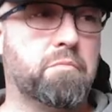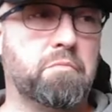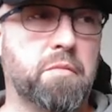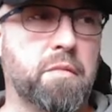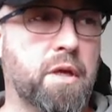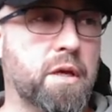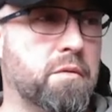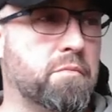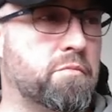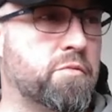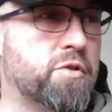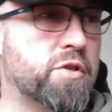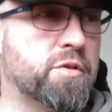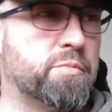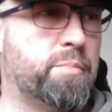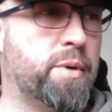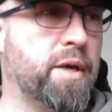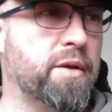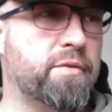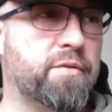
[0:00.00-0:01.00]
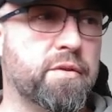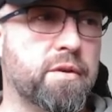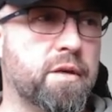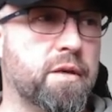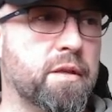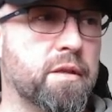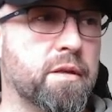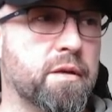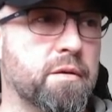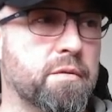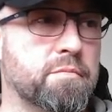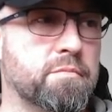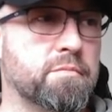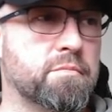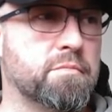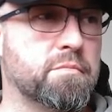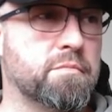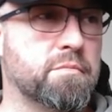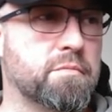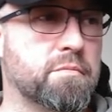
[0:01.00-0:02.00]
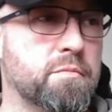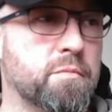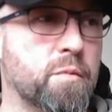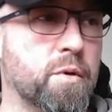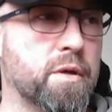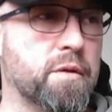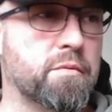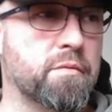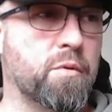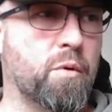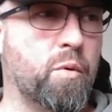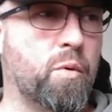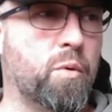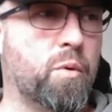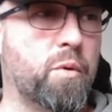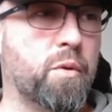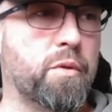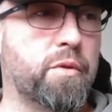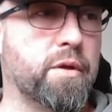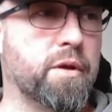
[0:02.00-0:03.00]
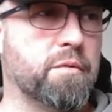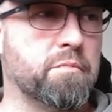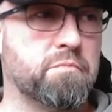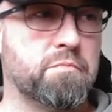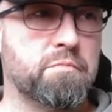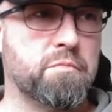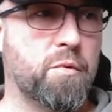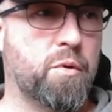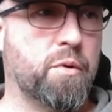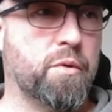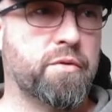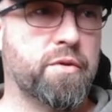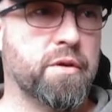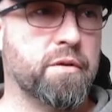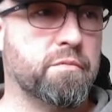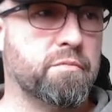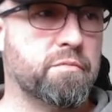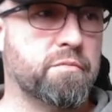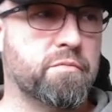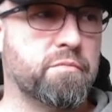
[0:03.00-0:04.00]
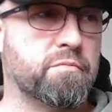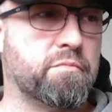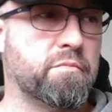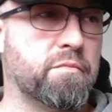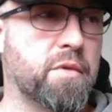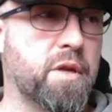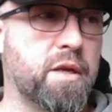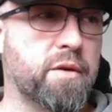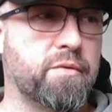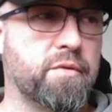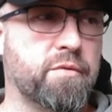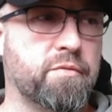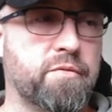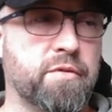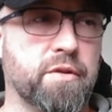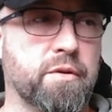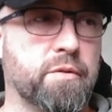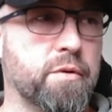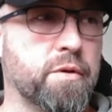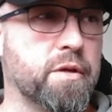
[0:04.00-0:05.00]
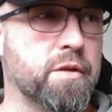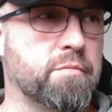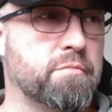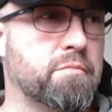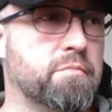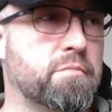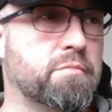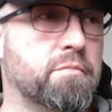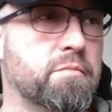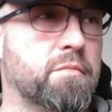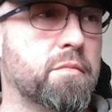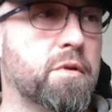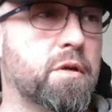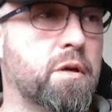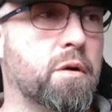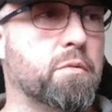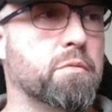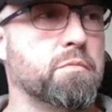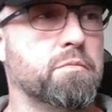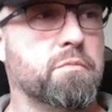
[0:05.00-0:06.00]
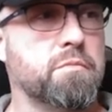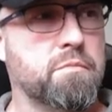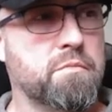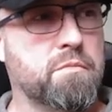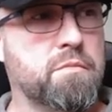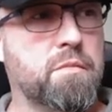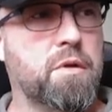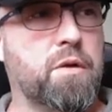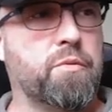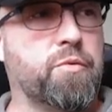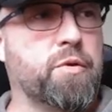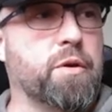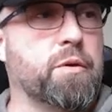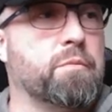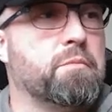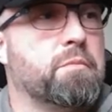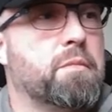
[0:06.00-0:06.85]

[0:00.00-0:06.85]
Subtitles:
Again, just pasted it in there, right? Whole thing, wholesale, not even filtering it. Go, off we go.